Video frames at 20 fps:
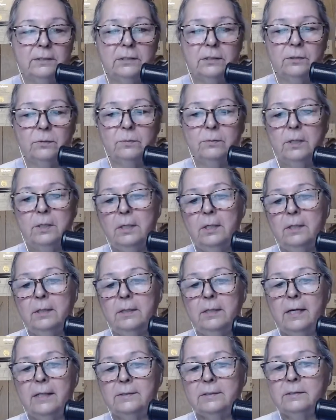So
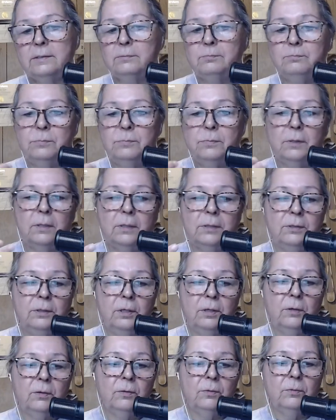that's,
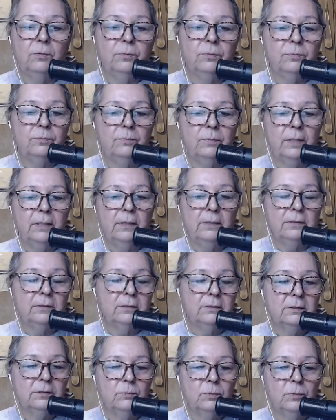in
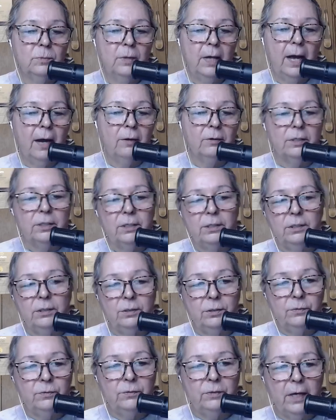how can you
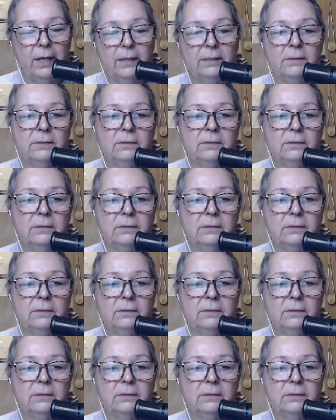do that?